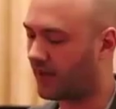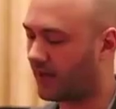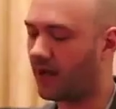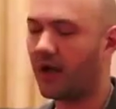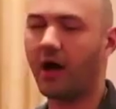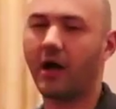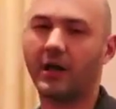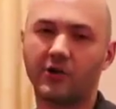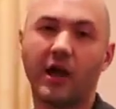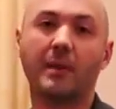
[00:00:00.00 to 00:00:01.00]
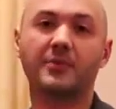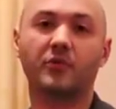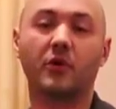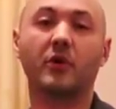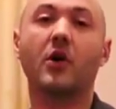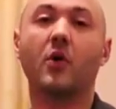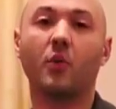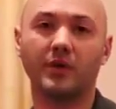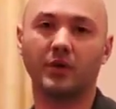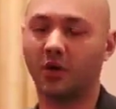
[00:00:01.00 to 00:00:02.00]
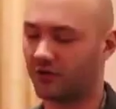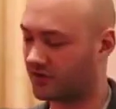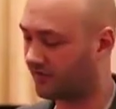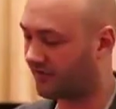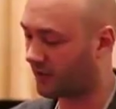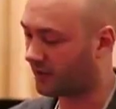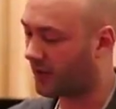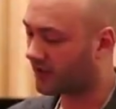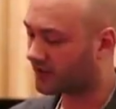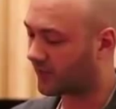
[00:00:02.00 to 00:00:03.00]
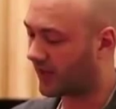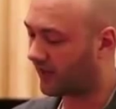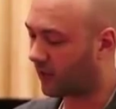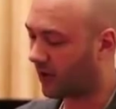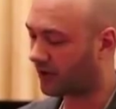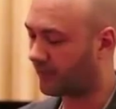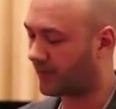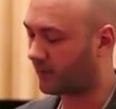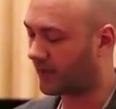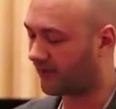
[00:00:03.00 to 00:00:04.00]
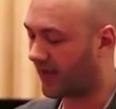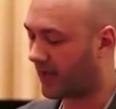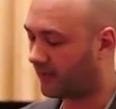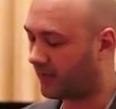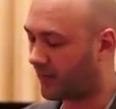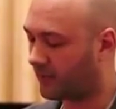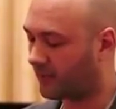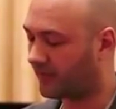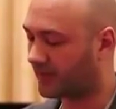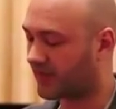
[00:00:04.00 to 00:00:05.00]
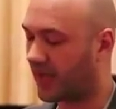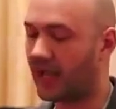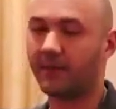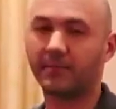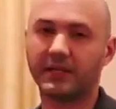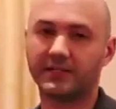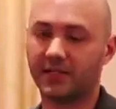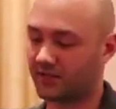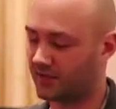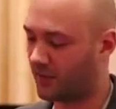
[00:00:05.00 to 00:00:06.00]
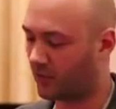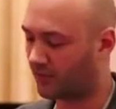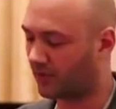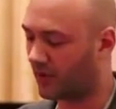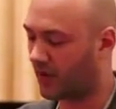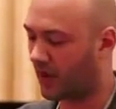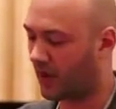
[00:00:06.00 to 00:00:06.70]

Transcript: be in your app drawer when you launch the phone. So we have Walkman, we have Album, Movies, and PlayStation Mobile.